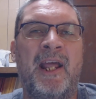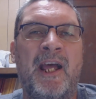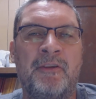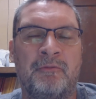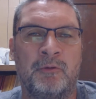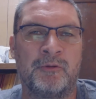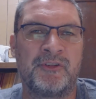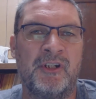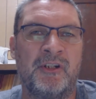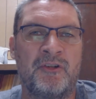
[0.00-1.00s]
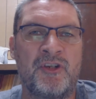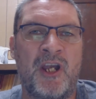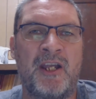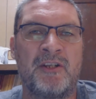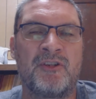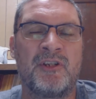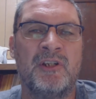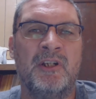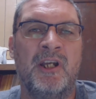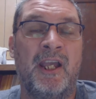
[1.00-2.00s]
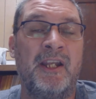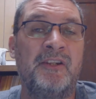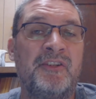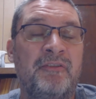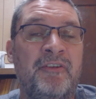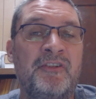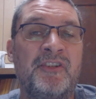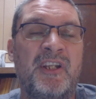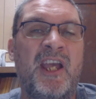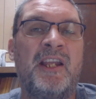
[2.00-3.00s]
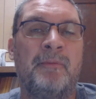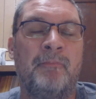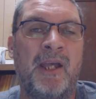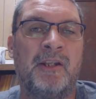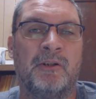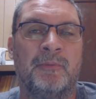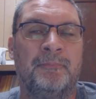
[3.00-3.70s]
how the rules need to change in a sophisticated manner.